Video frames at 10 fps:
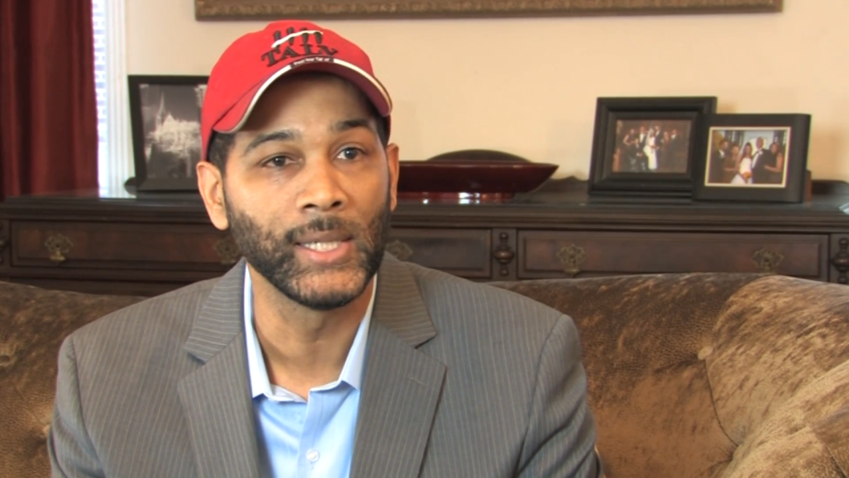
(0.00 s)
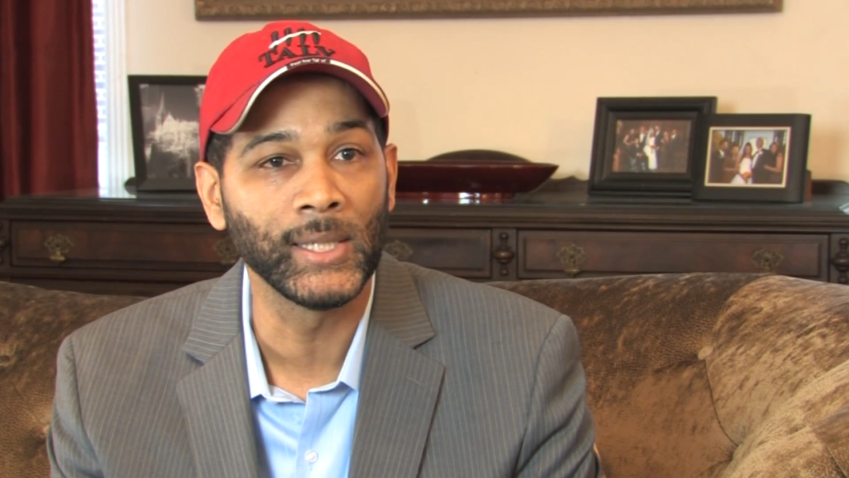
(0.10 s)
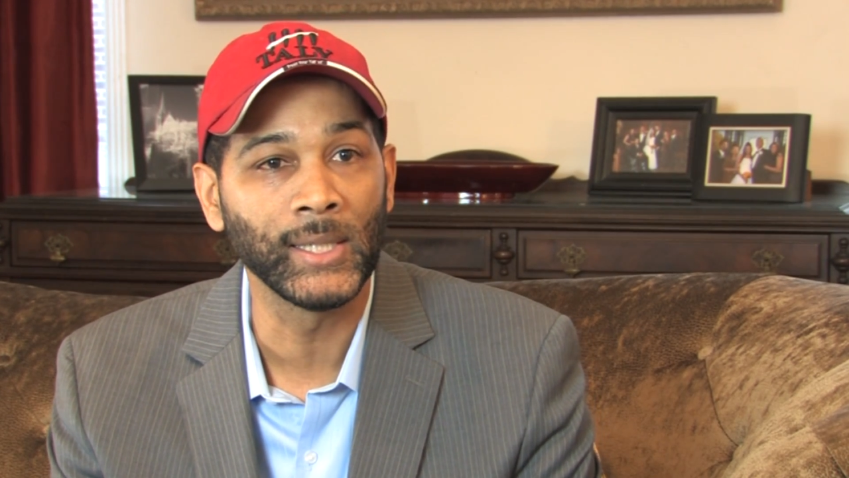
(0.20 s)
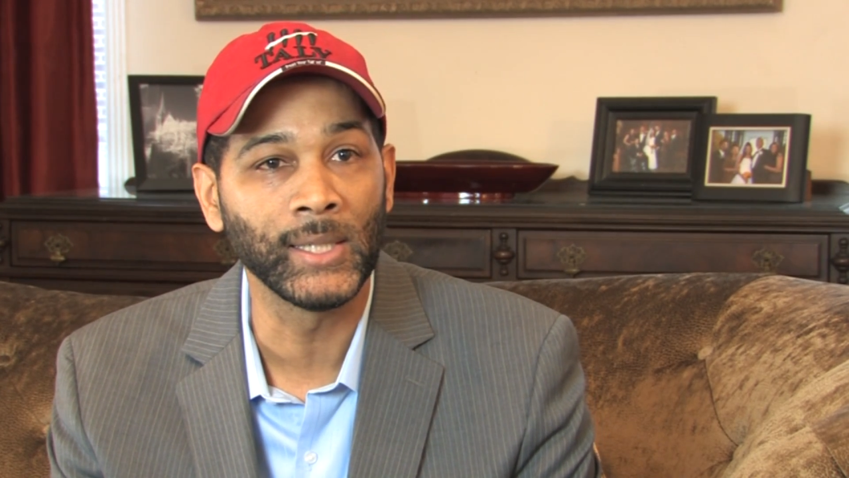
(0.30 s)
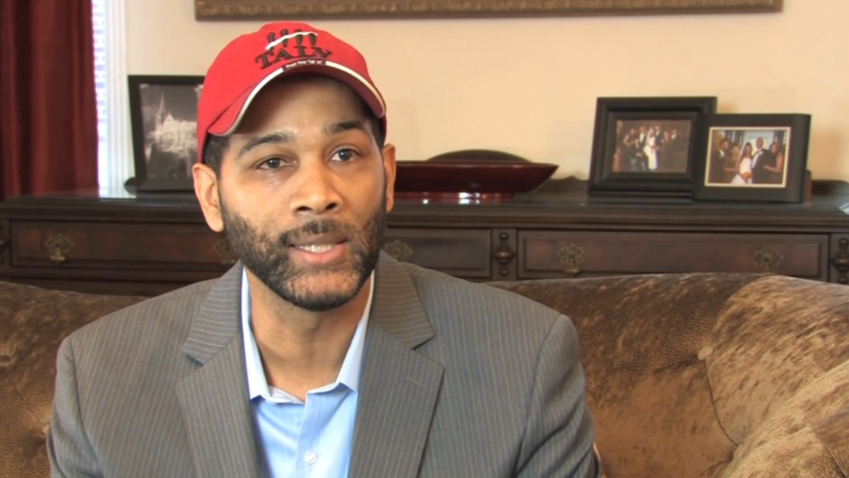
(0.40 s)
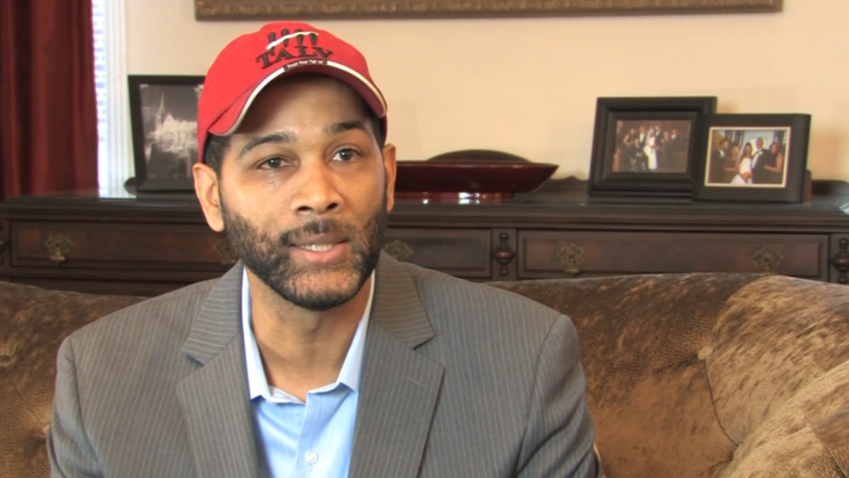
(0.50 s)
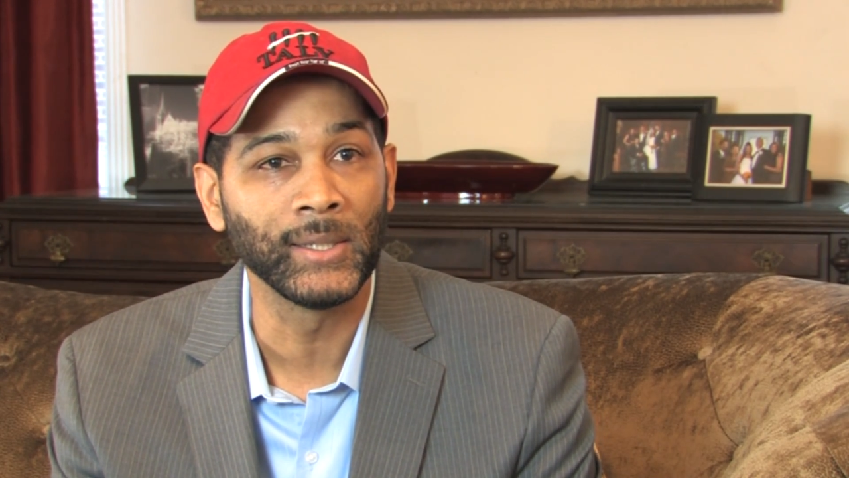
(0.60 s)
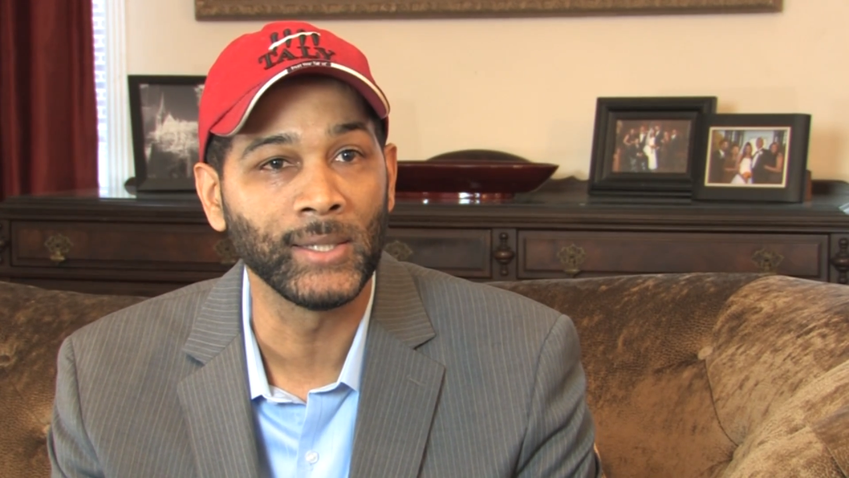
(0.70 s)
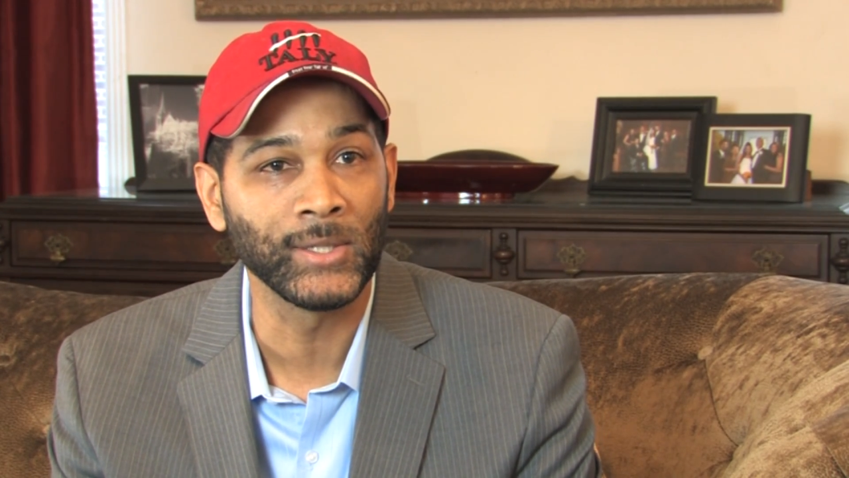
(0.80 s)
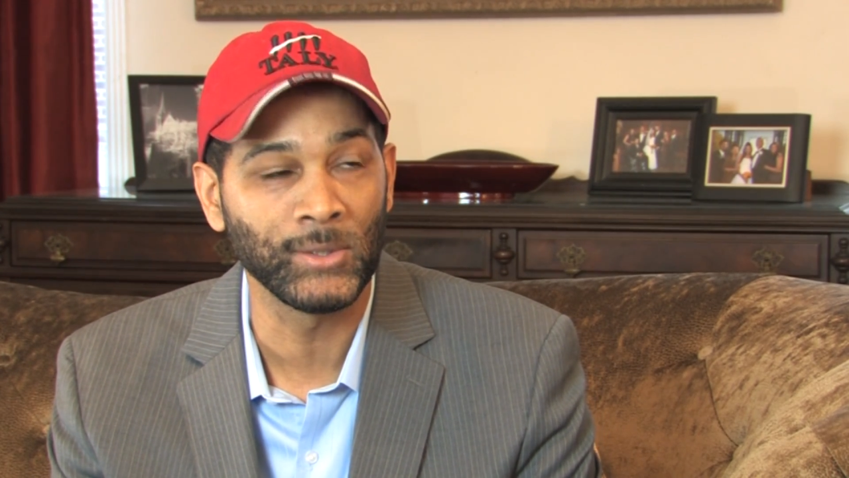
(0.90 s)
Uh,
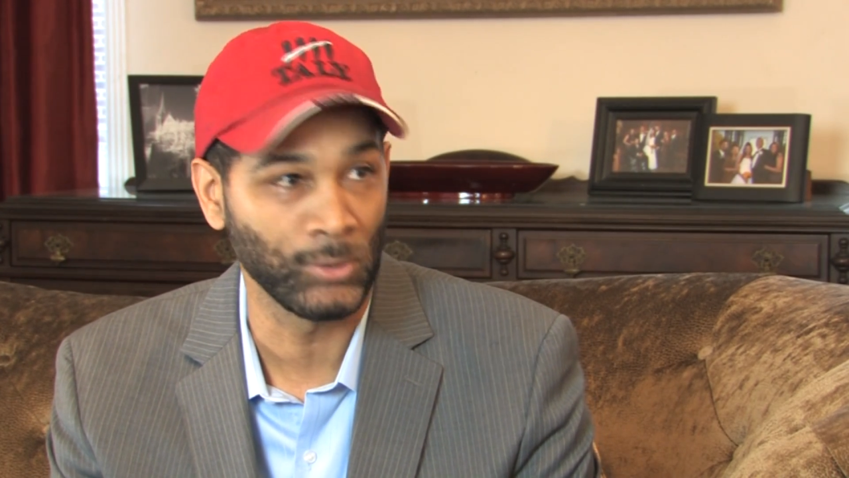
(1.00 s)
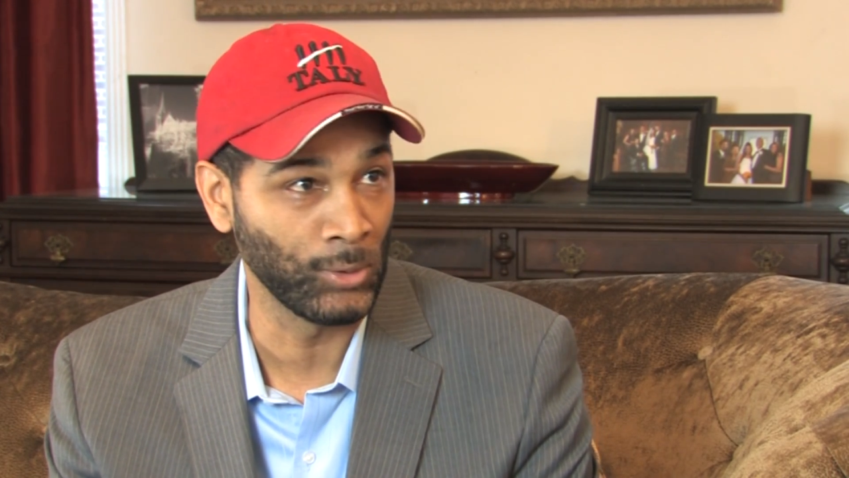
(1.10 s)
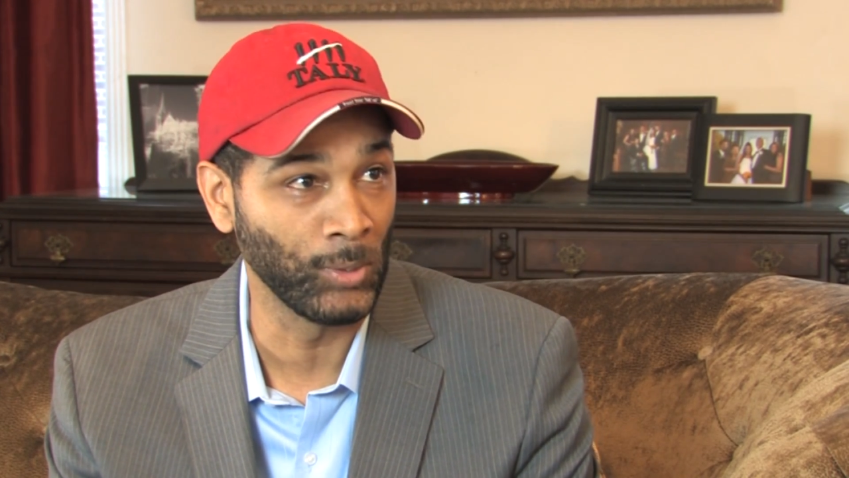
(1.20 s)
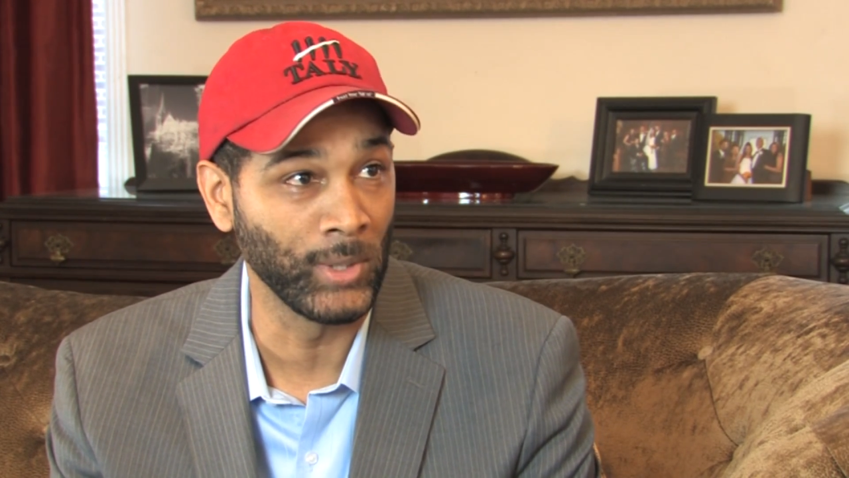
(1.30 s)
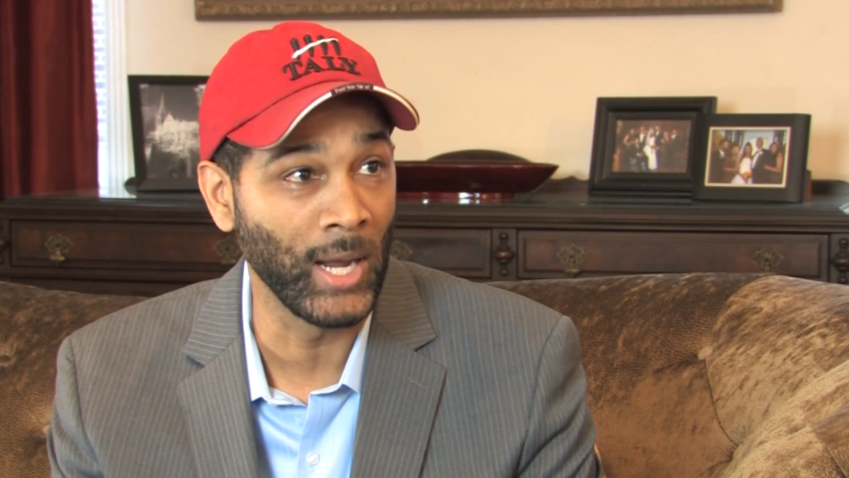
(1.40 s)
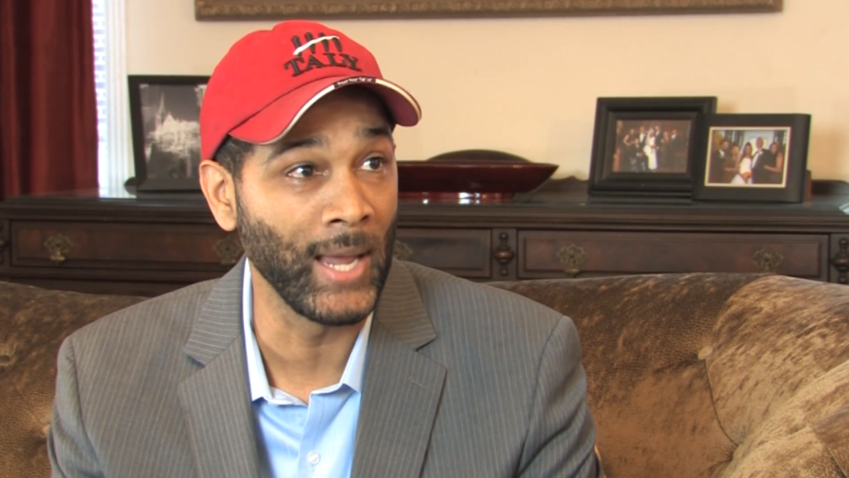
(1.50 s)
and that's sort of where the